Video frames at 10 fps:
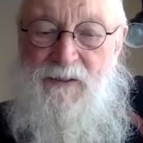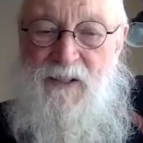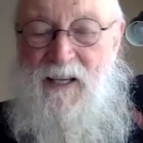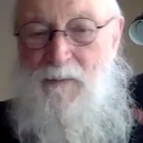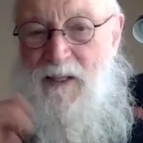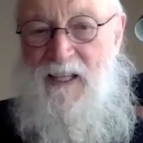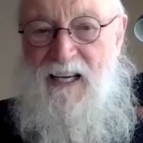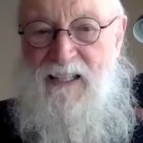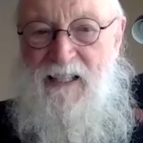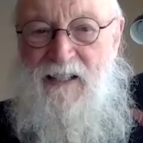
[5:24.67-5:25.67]
So that gave me the
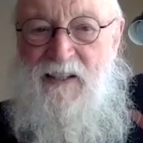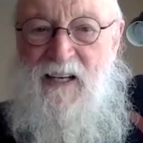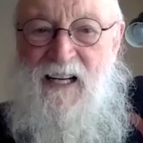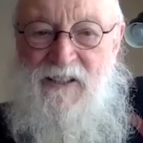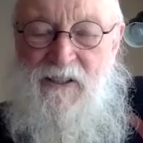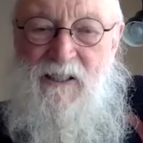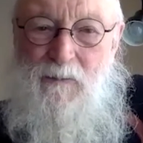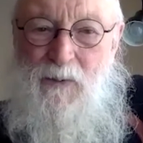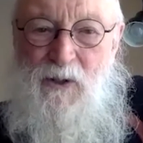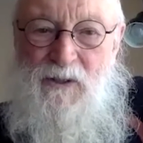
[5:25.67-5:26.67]
idea that I should
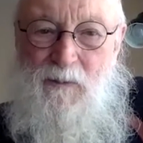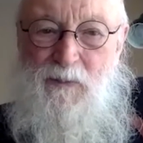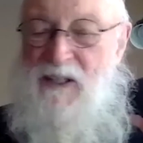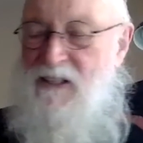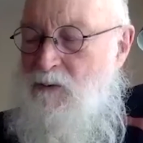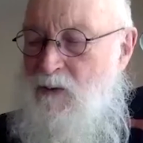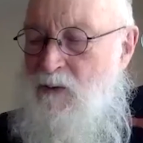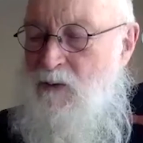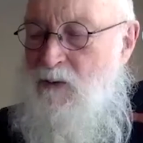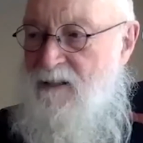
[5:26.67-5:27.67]
compose a piece with